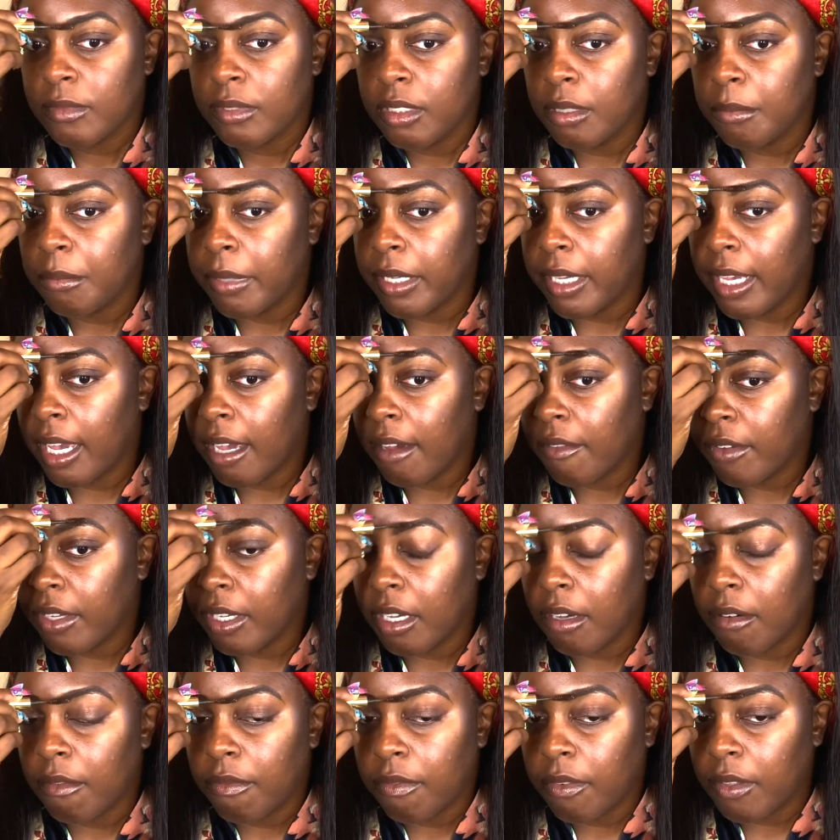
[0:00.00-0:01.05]
be having a
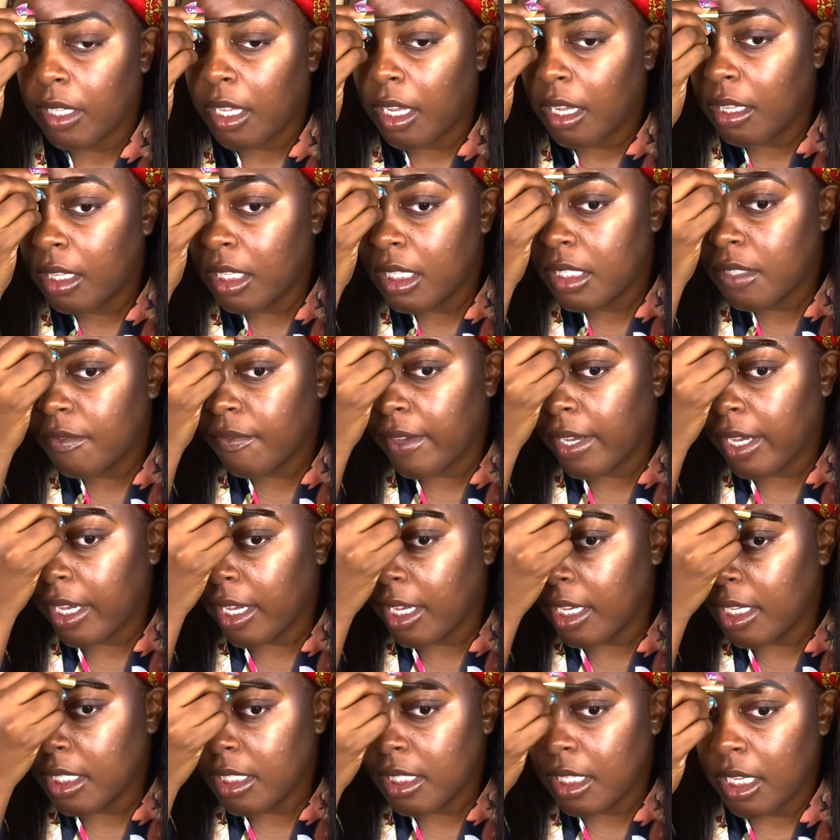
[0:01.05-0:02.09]
flawless
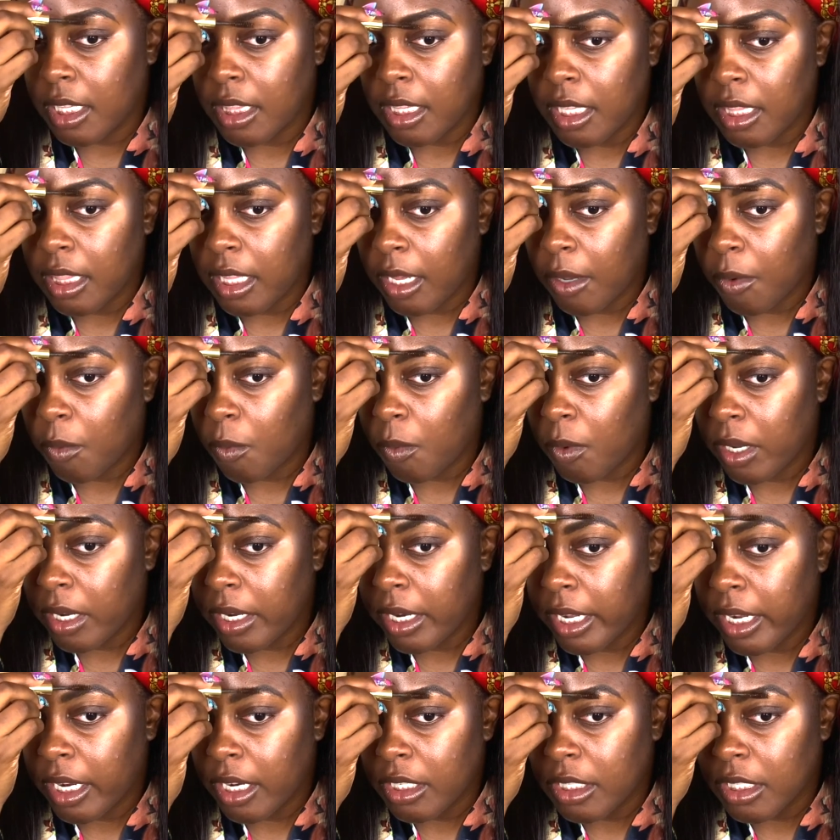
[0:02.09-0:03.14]
face and then that one
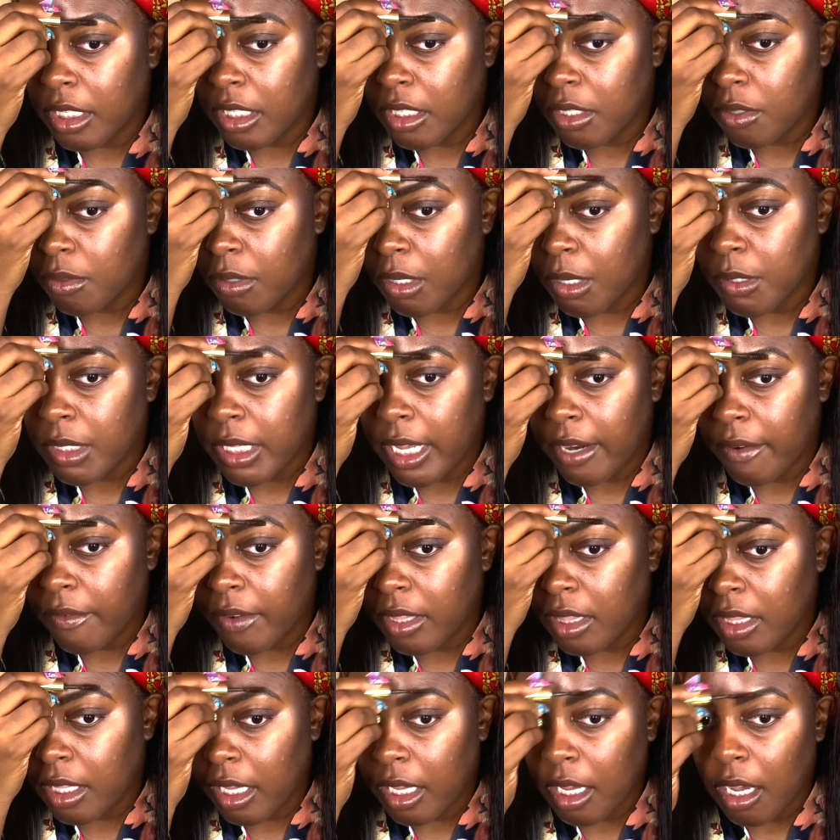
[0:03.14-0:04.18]
hair just throws
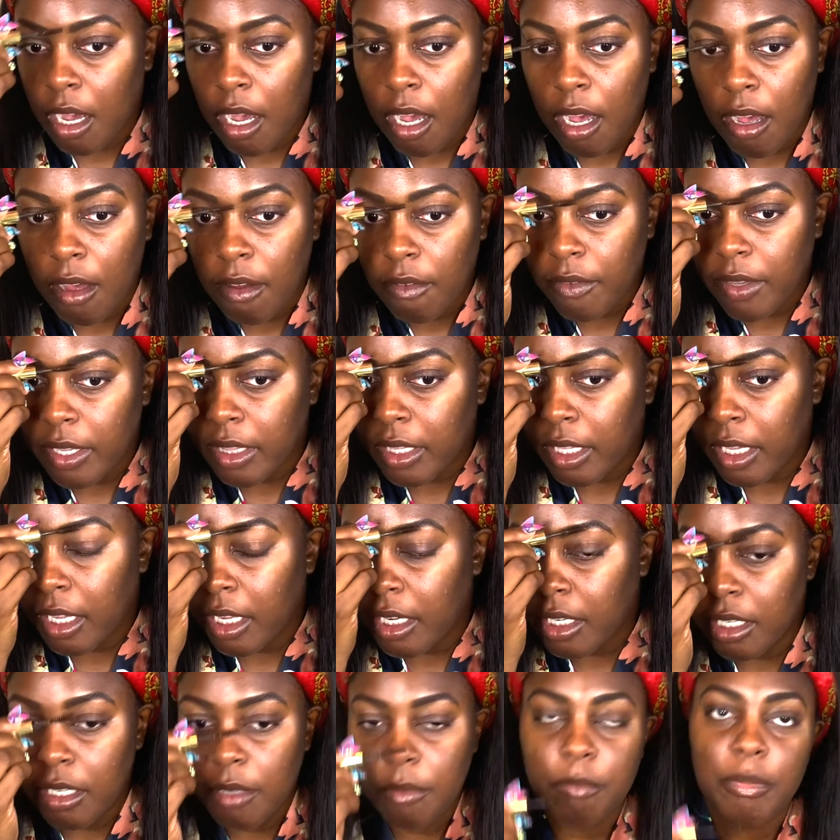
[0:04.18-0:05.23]
everything off, and then
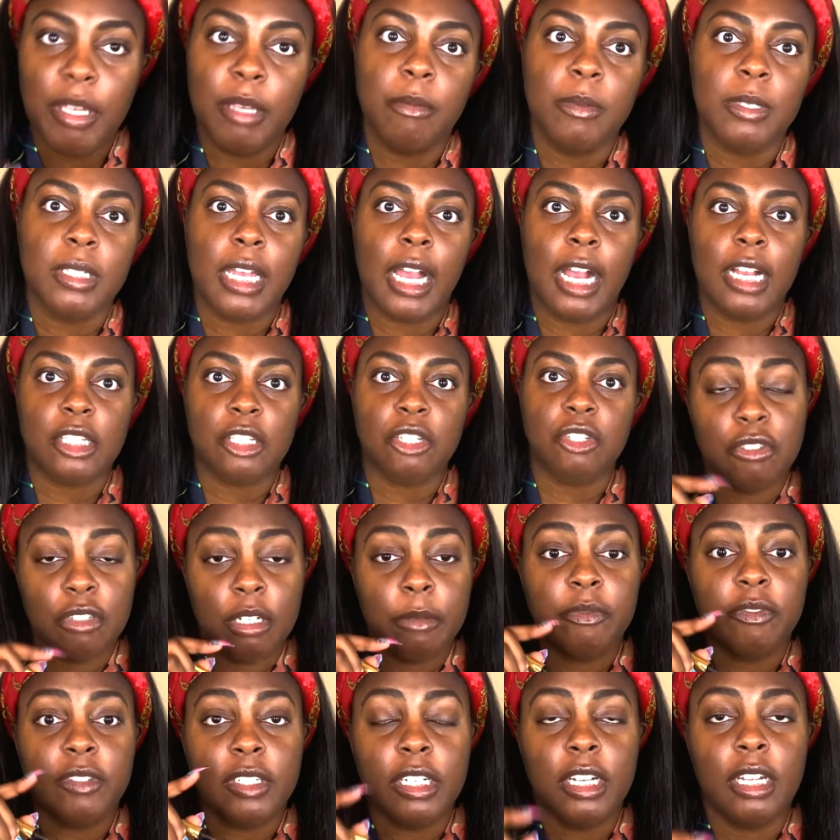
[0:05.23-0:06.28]
people's eyes are
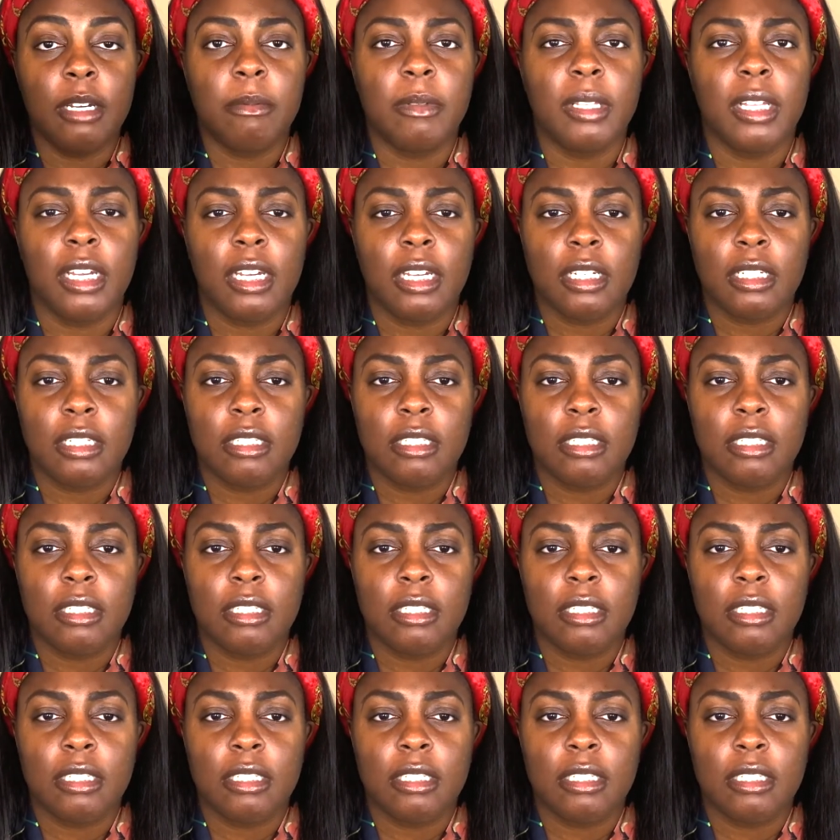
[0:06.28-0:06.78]
drifting up like,